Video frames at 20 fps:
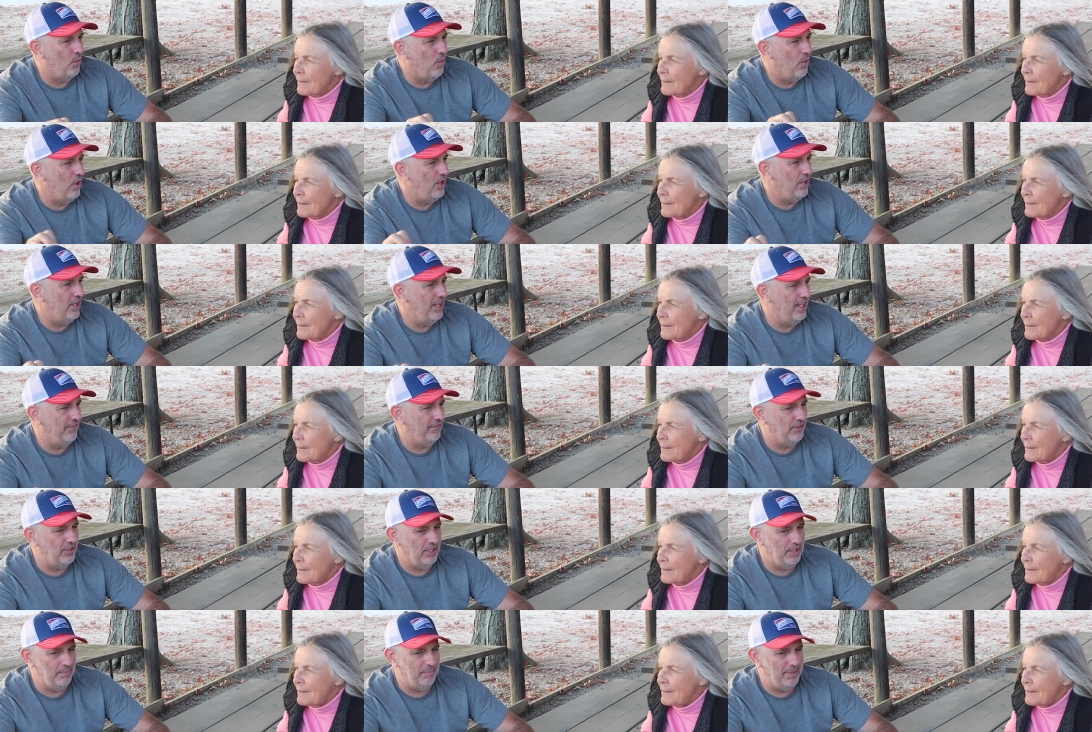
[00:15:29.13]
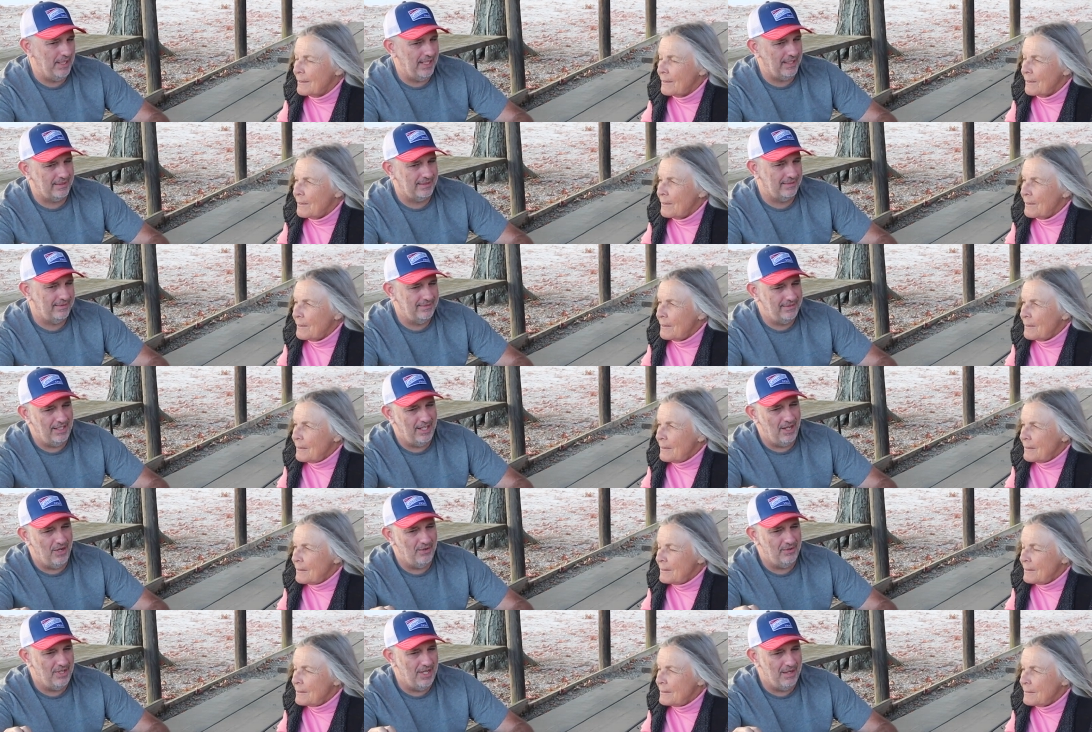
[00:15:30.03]
Speaker 1: wondered if you'd have picked, you
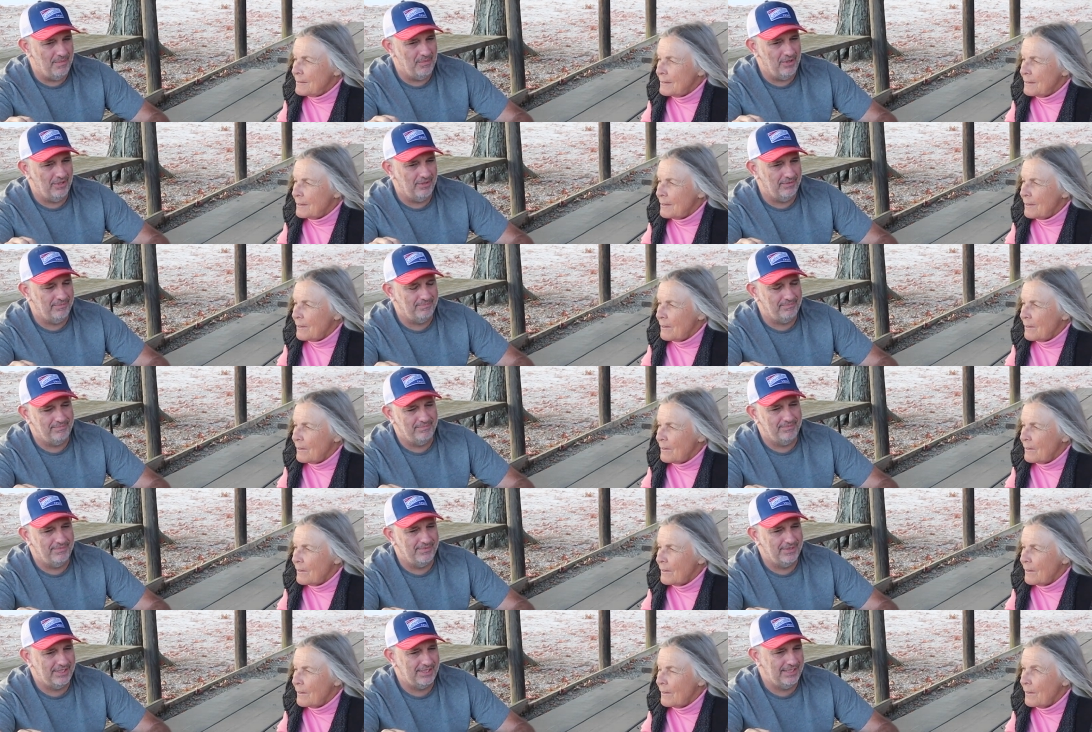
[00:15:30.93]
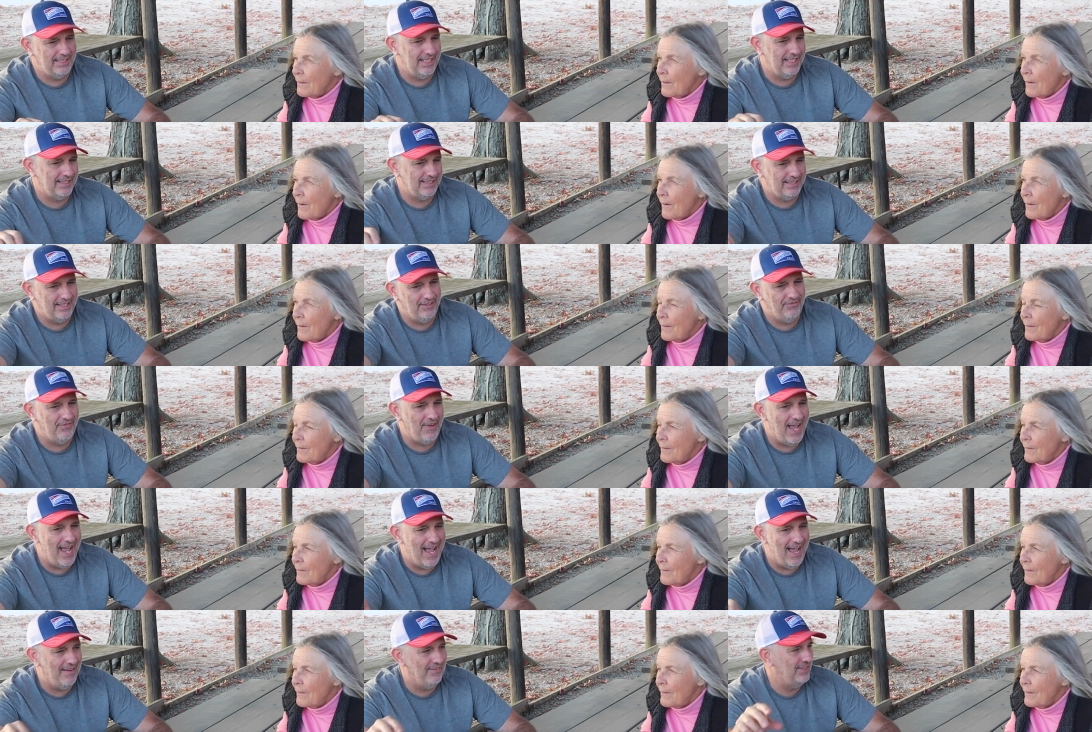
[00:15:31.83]
know, number
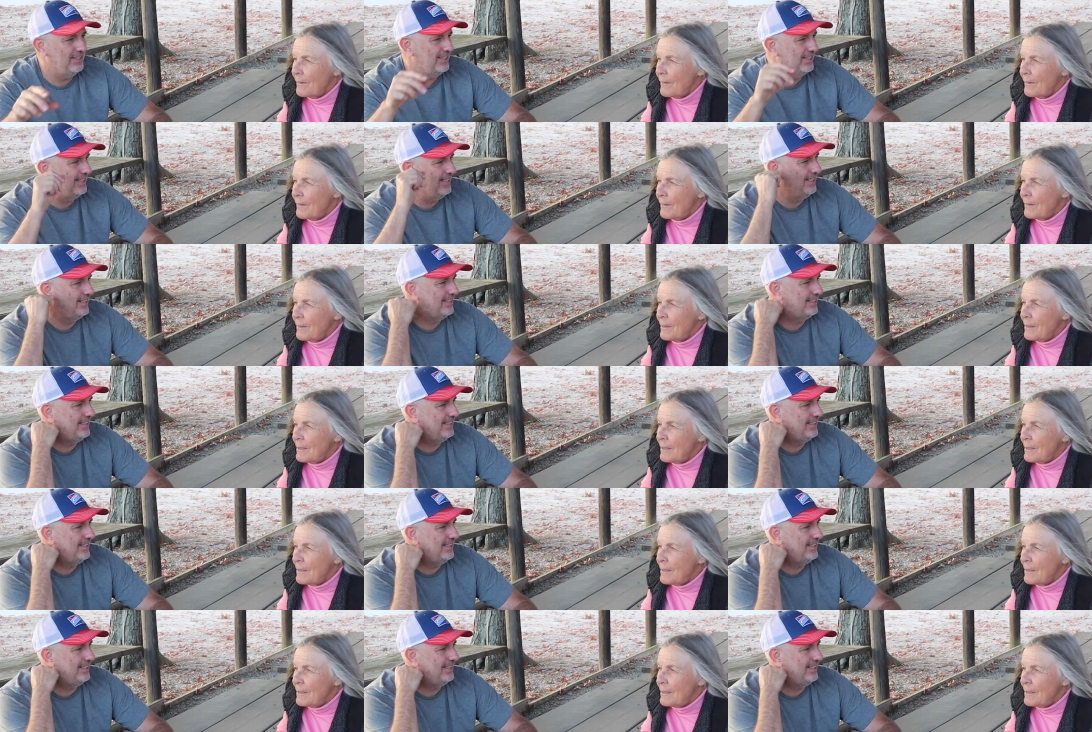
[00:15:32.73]
65 instead of